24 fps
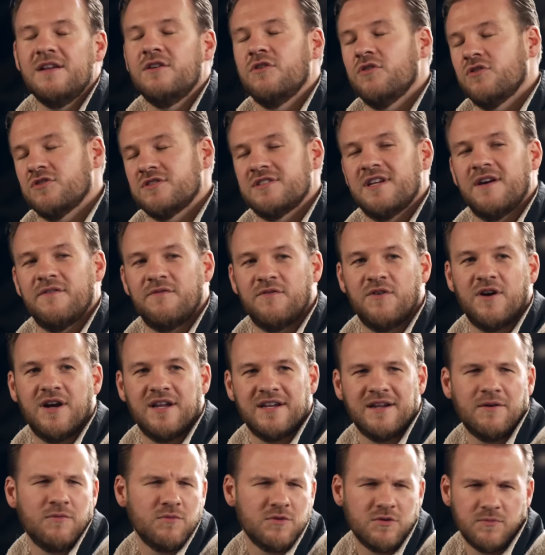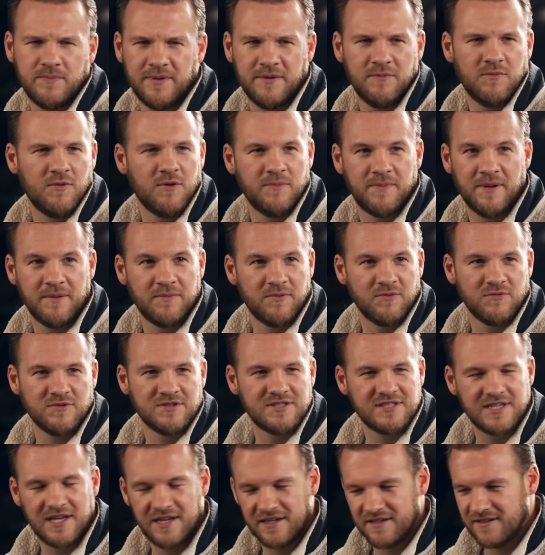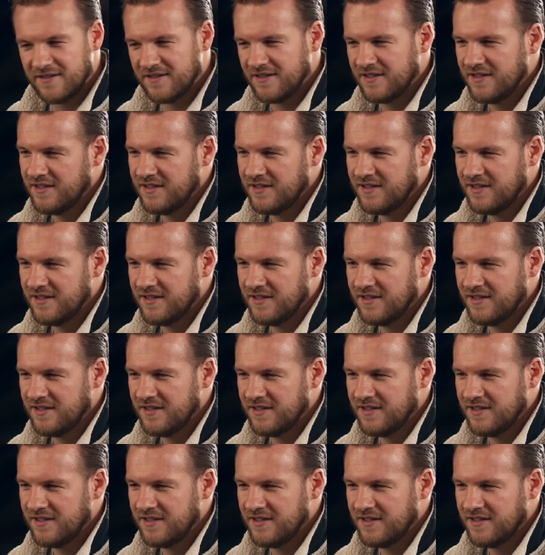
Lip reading: lost that fight, that would have been what people would say.